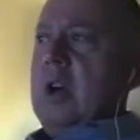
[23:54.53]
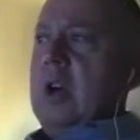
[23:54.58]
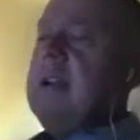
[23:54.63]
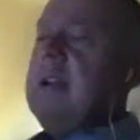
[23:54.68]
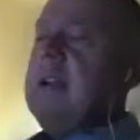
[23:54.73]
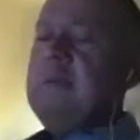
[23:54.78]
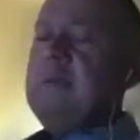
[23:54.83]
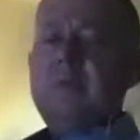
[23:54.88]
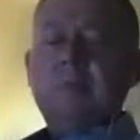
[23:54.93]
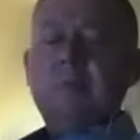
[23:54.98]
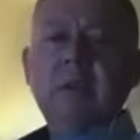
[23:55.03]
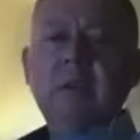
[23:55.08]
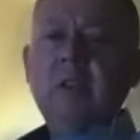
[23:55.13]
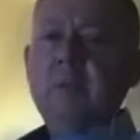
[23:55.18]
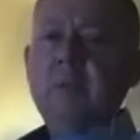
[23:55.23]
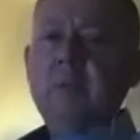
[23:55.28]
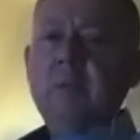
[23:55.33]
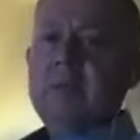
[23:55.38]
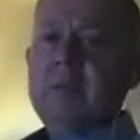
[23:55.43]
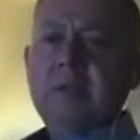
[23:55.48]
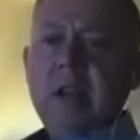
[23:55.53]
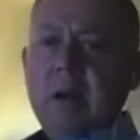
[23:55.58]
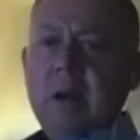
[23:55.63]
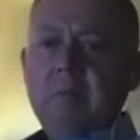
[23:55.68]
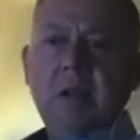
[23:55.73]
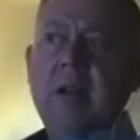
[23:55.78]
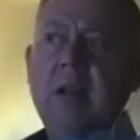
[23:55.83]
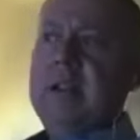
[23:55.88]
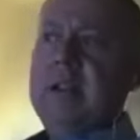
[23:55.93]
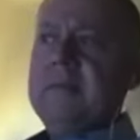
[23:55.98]
It was bilious, but
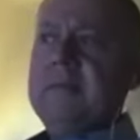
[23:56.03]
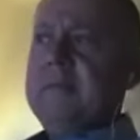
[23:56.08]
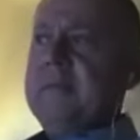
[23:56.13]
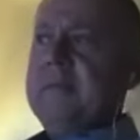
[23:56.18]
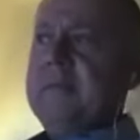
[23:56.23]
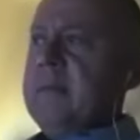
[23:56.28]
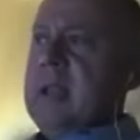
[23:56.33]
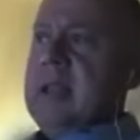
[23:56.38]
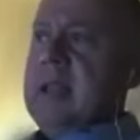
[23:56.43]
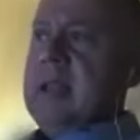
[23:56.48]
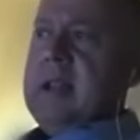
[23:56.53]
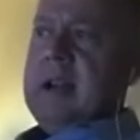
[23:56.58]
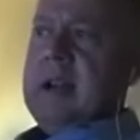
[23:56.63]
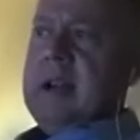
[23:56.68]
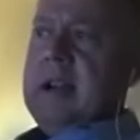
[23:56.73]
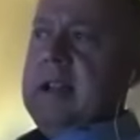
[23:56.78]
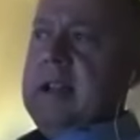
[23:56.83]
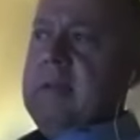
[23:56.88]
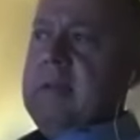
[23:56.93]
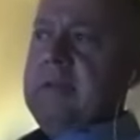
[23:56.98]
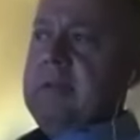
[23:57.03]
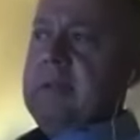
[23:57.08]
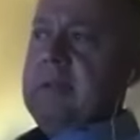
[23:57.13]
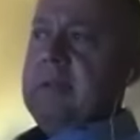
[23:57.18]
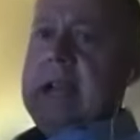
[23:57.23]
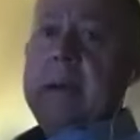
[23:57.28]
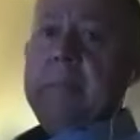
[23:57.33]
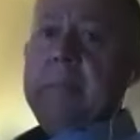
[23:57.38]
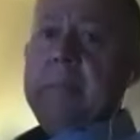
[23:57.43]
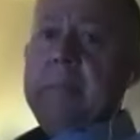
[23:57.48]
it was non-bloody.
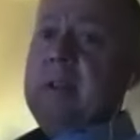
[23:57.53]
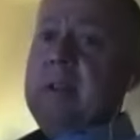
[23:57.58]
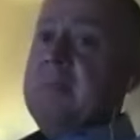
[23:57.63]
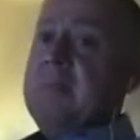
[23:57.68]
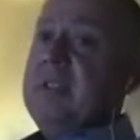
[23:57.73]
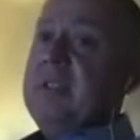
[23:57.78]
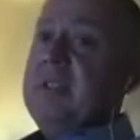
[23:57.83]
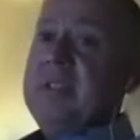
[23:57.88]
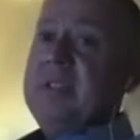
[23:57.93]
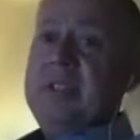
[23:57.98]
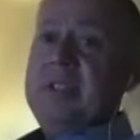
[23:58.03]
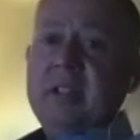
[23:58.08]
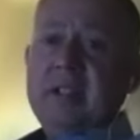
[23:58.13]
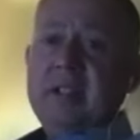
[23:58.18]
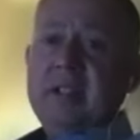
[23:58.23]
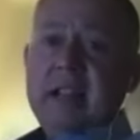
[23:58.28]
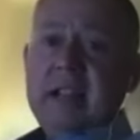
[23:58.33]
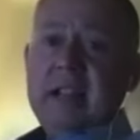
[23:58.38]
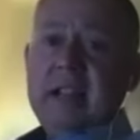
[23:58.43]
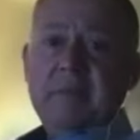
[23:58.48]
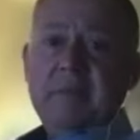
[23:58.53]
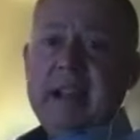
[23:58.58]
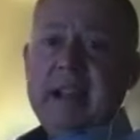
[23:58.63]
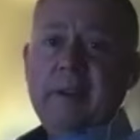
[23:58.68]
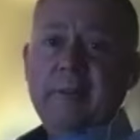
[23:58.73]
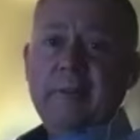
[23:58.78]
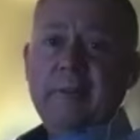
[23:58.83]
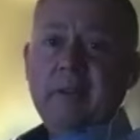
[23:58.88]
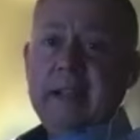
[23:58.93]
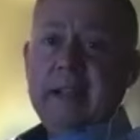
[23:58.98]
It was happening up to
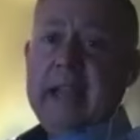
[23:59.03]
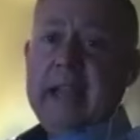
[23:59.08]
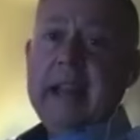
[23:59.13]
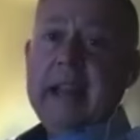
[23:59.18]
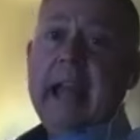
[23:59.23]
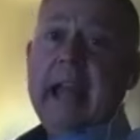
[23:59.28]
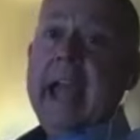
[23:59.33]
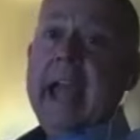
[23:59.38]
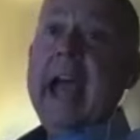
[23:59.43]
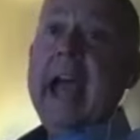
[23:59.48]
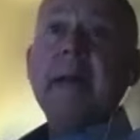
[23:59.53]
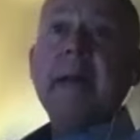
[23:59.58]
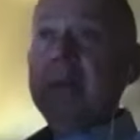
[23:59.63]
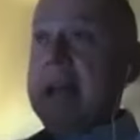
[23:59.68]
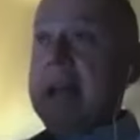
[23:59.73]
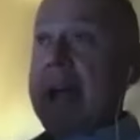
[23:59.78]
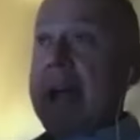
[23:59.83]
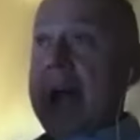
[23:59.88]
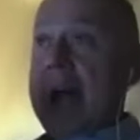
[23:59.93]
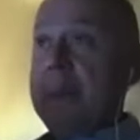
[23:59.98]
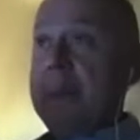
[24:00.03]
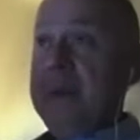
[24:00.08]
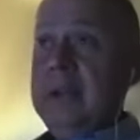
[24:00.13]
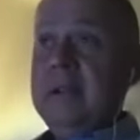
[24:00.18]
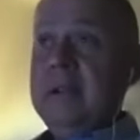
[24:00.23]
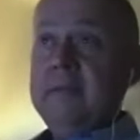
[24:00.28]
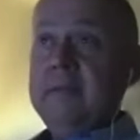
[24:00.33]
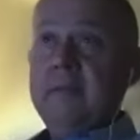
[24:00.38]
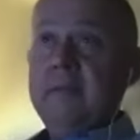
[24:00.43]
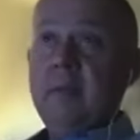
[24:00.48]
6 times an hour and
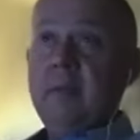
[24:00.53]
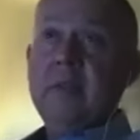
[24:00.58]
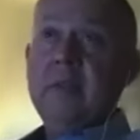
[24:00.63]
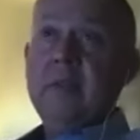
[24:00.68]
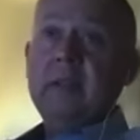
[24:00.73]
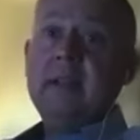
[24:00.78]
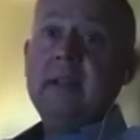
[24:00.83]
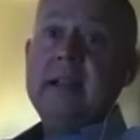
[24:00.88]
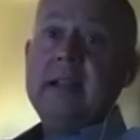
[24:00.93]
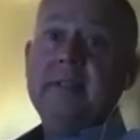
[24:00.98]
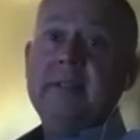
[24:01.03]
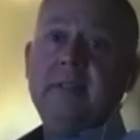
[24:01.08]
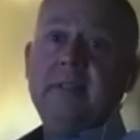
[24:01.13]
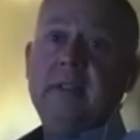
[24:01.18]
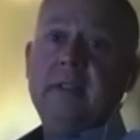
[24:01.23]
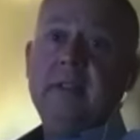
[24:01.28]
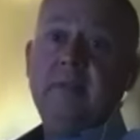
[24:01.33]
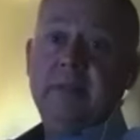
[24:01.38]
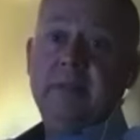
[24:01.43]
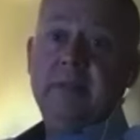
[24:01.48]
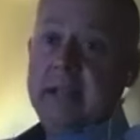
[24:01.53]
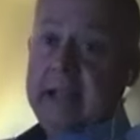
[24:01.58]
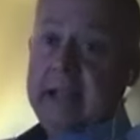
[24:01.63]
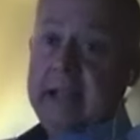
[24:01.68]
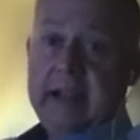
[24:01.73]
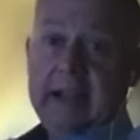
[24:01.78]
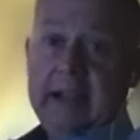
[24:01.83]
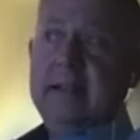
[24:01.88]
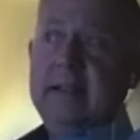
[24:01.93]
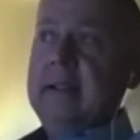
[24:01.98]
had been happening for the
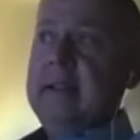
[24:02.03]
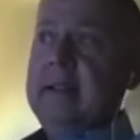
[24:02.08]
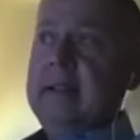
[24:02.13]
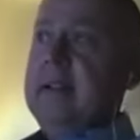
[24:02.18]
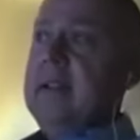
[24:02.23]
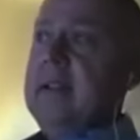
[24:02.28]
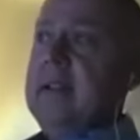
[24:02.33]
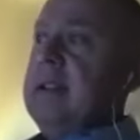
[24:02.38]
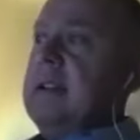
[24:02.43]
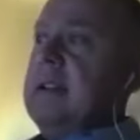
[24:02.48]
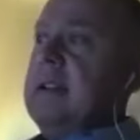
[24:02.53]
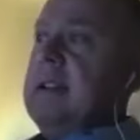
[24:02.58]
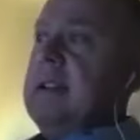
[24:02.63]
last, day.